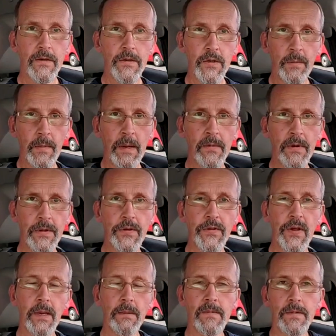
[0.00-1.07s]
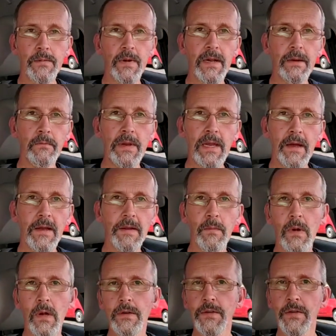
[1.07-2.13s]
Do you remember the times when we had
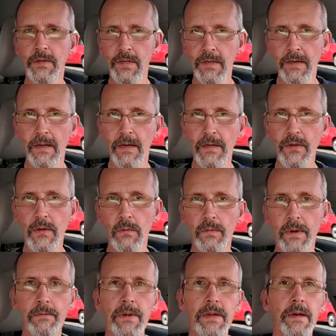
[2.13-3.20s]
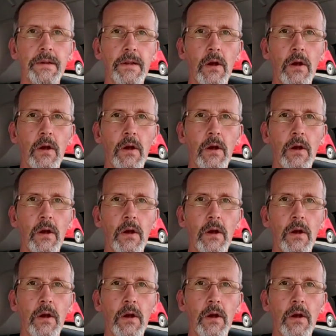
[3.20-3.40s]
marches in Glasgow where we had